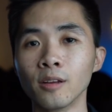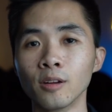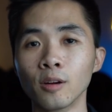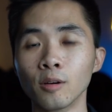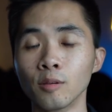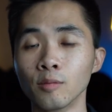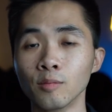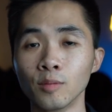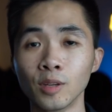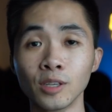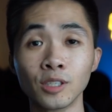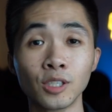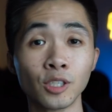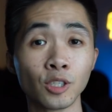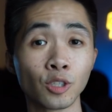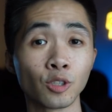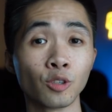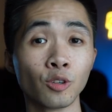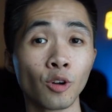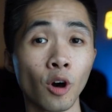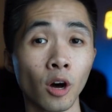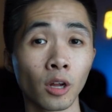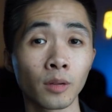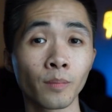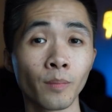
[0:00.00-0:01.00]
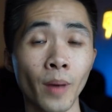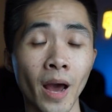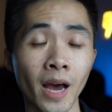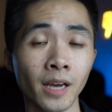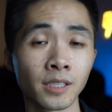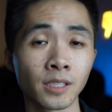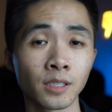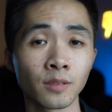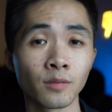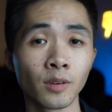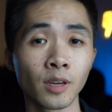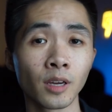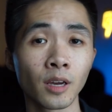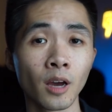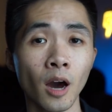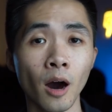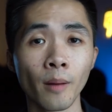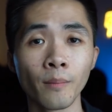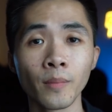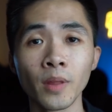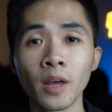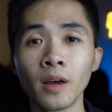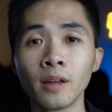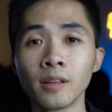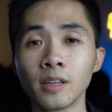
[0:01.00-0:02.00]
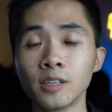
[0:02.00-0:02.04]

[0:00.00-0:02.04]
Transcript: You know, this is not passive income.